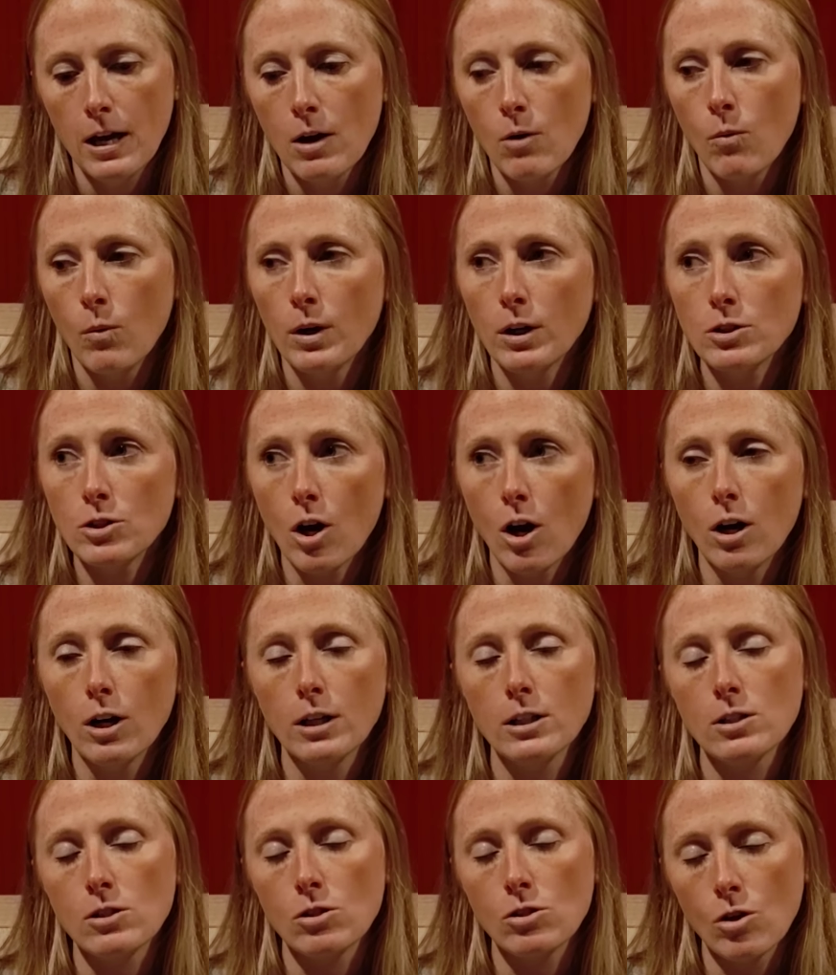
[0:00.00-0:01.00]
When a dog
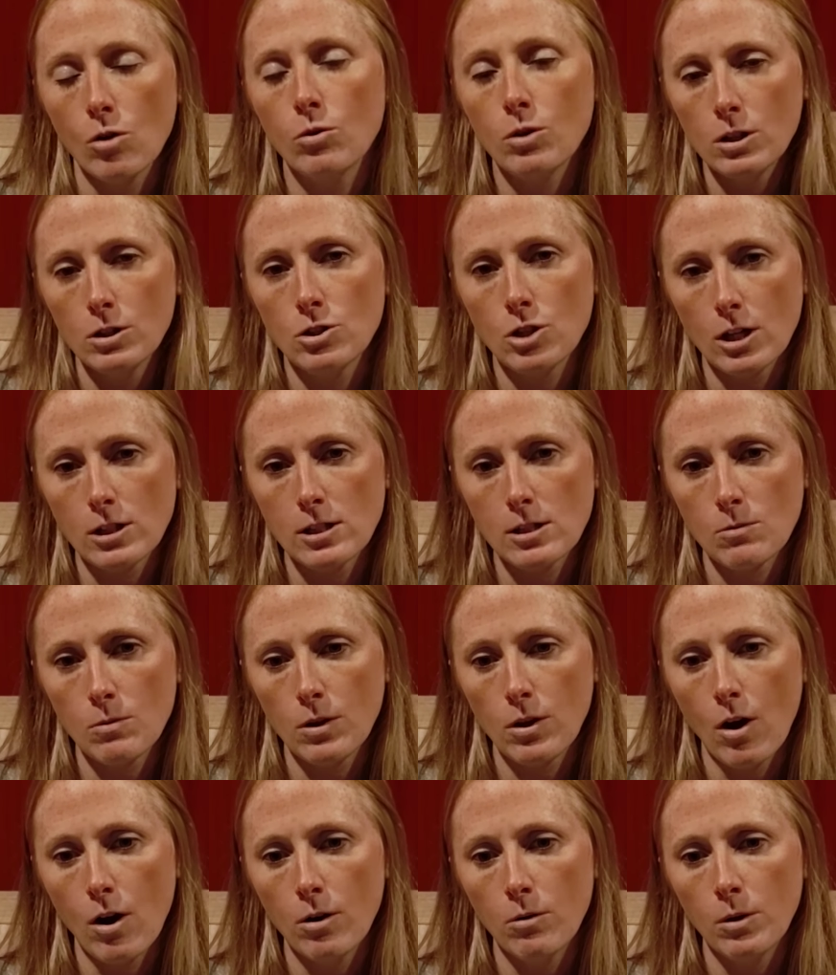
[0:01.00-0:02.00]
is so congested with
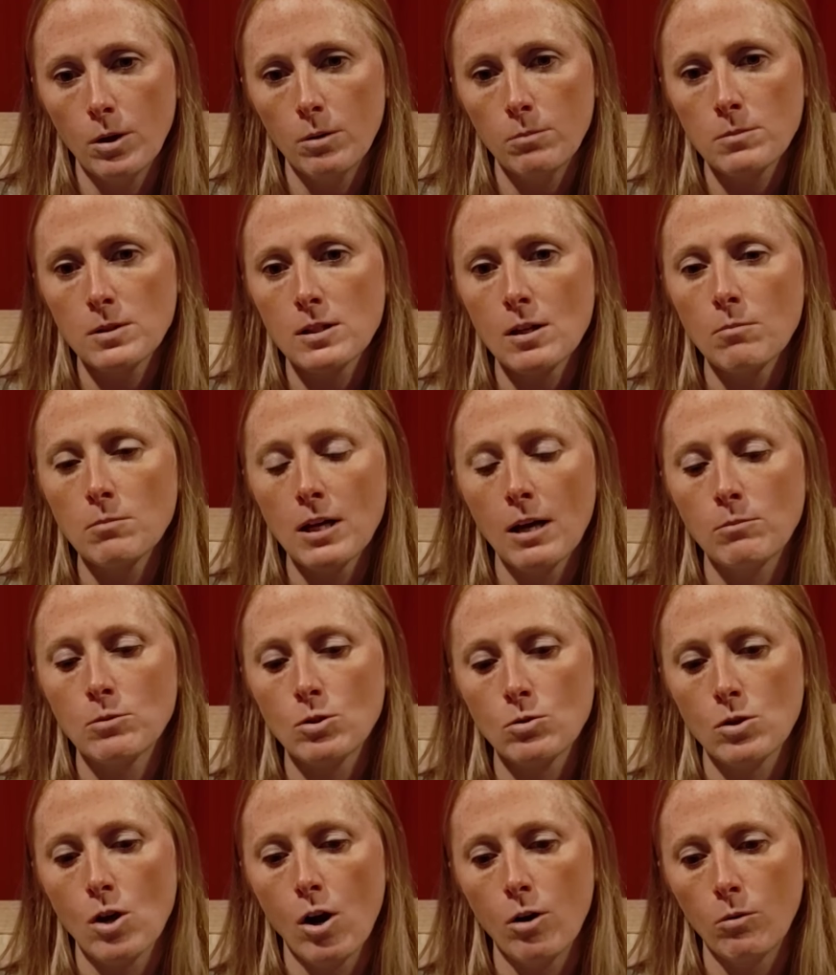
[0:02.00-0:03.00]
heartworm, sometimes
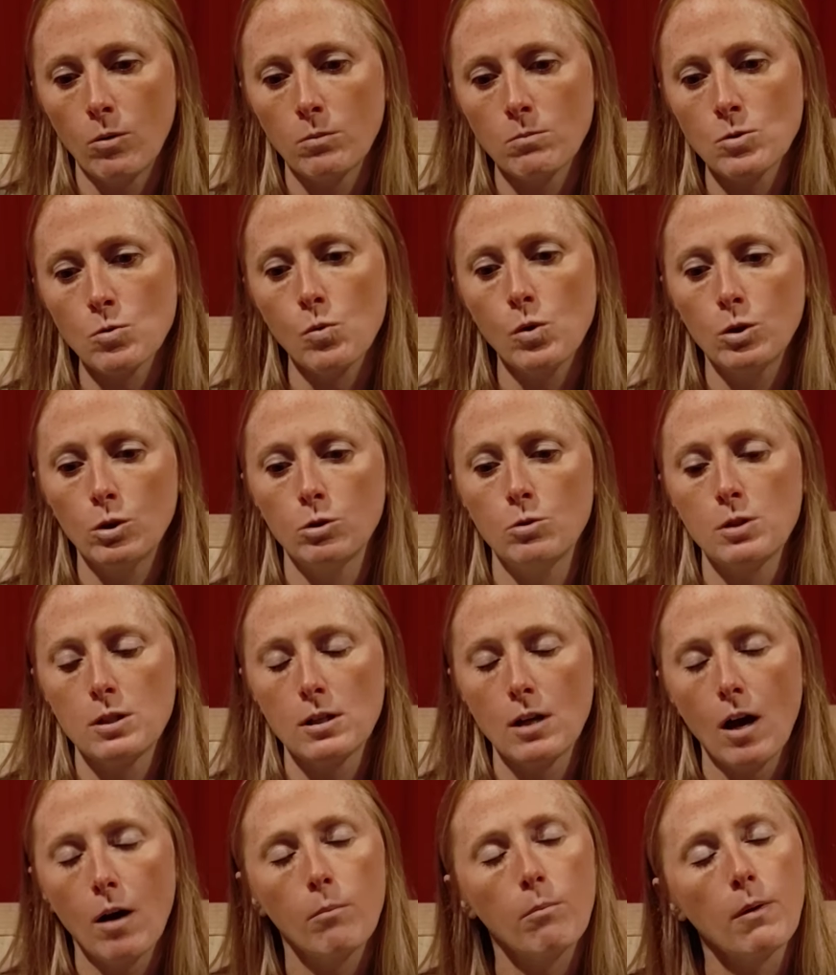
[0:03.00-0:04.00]
those heartworms will loosen
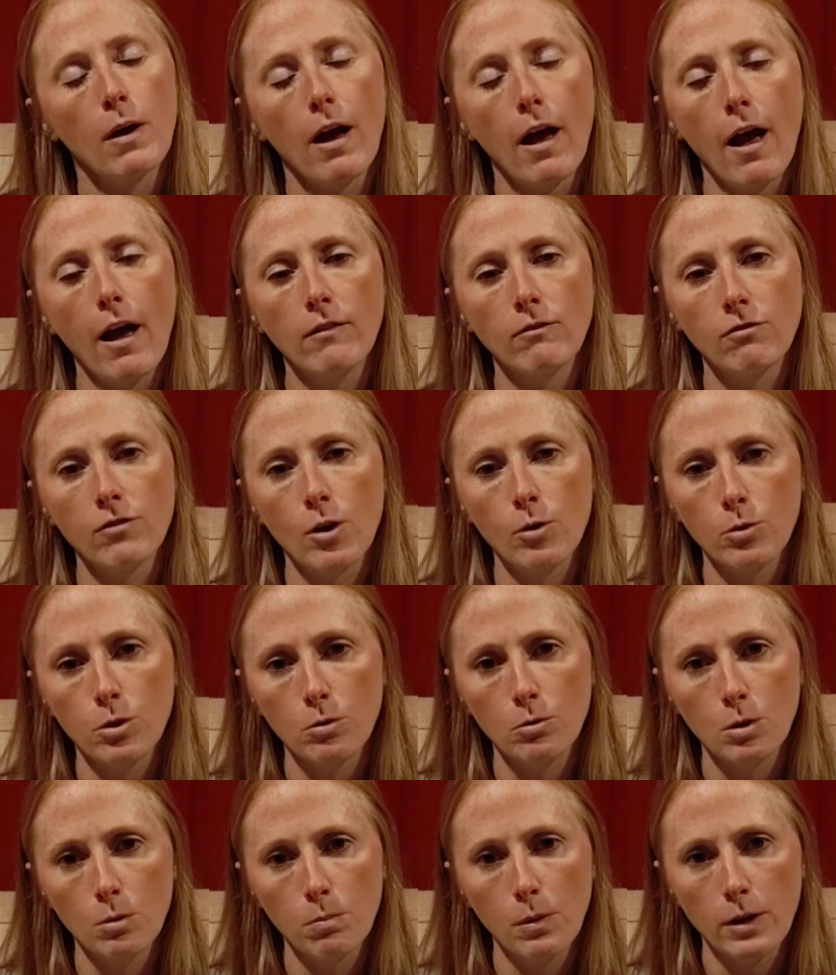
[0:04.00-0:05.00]
up and flow
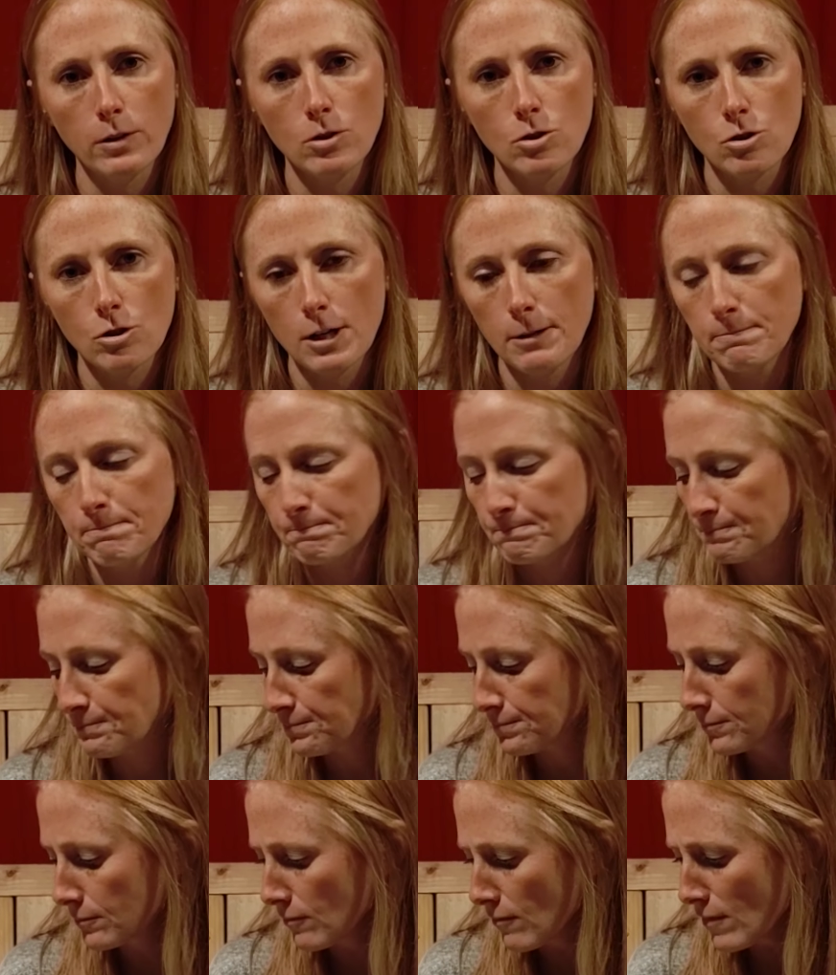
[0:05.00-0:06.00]
through the bloodstream.
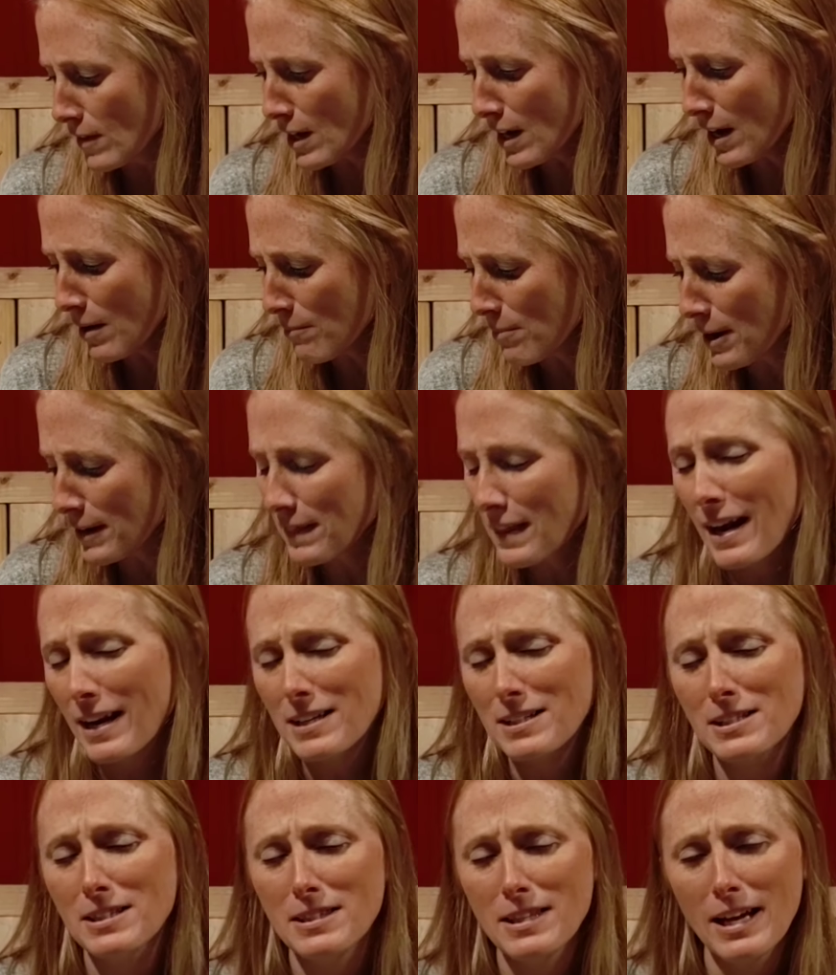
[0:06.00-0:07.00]
But
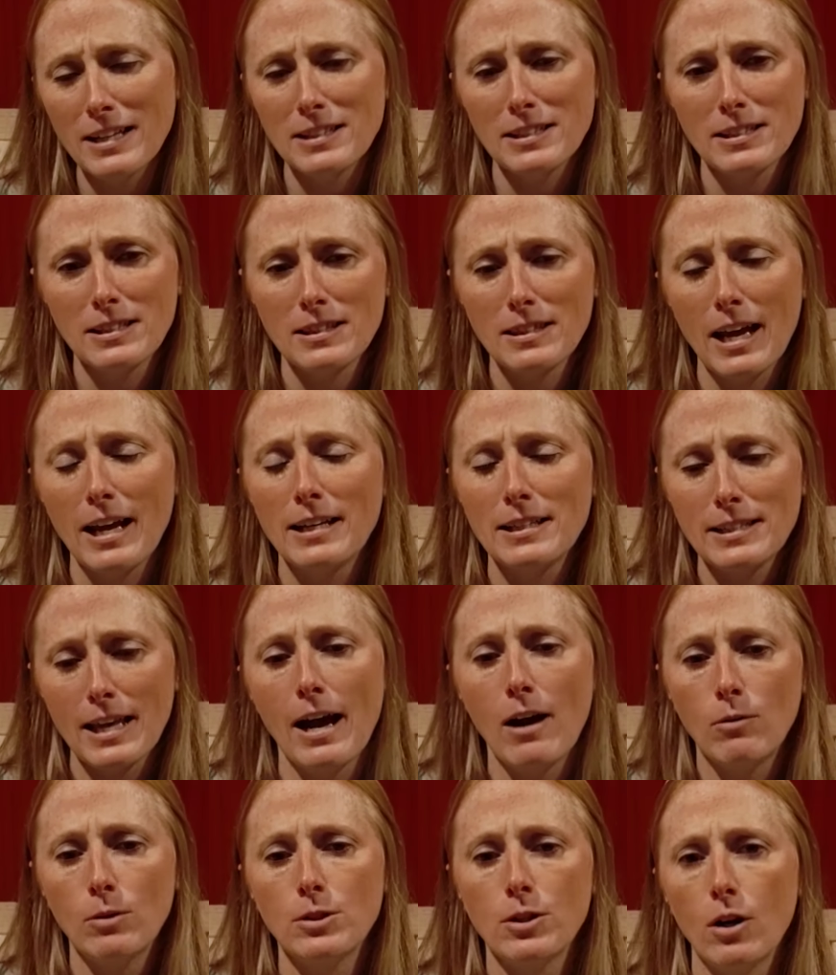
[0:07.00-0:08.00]
that is
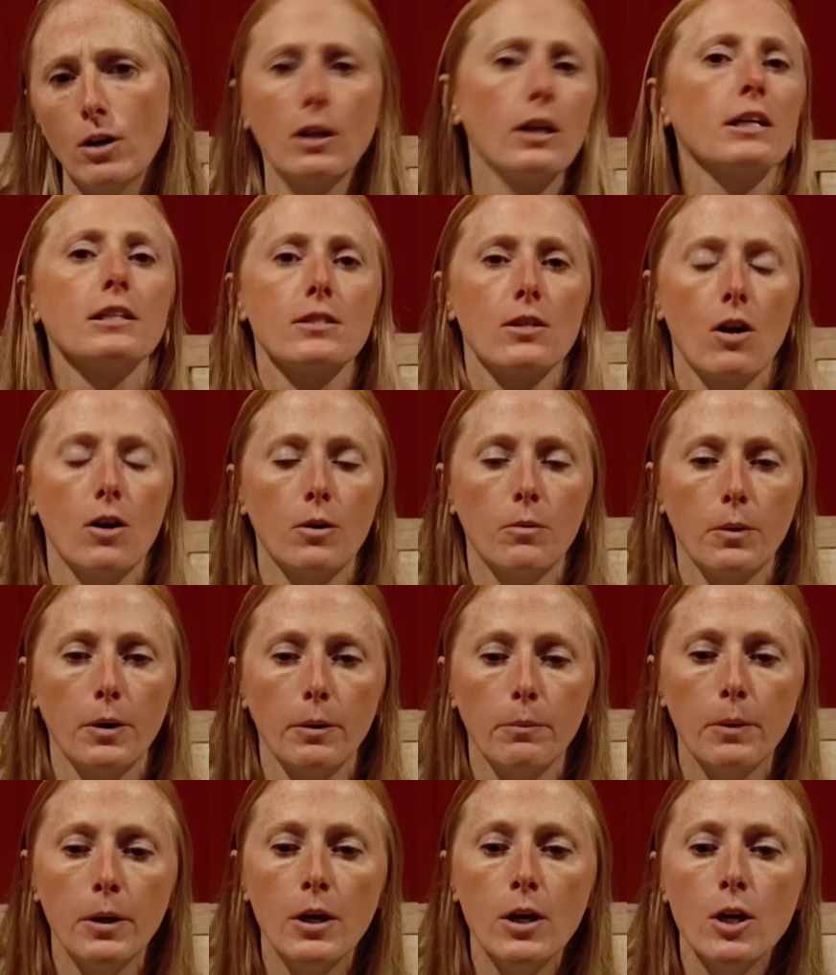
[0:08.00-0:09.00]
how a dog gets
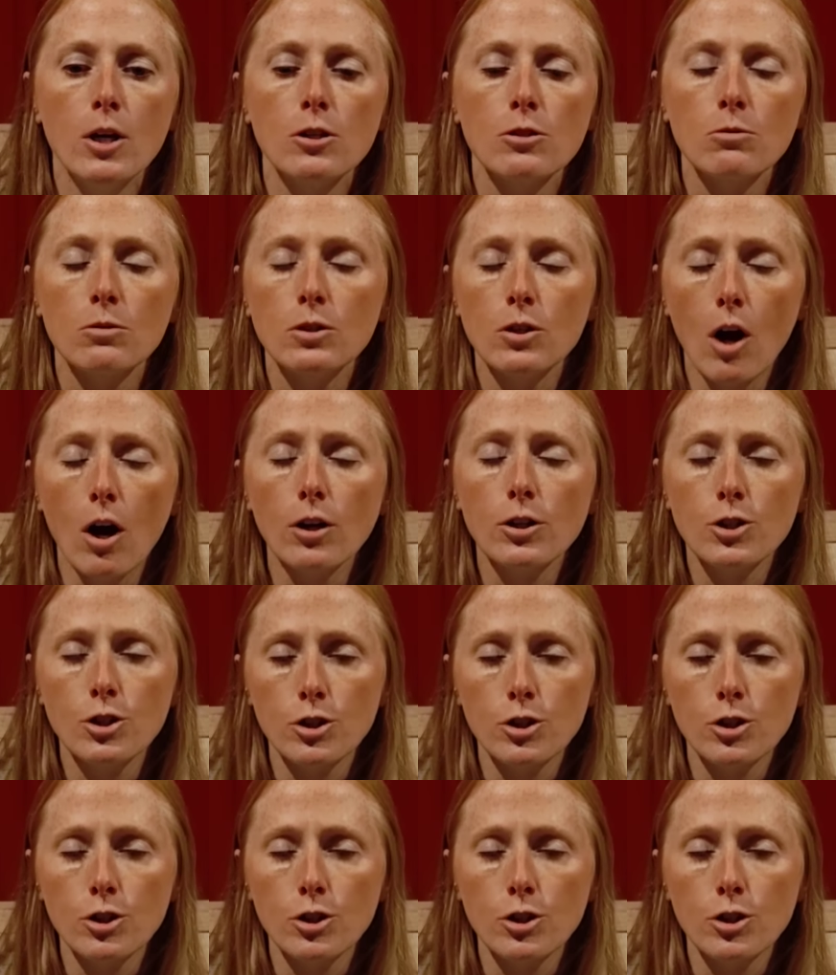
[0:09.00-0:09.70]
heartworm. So a dog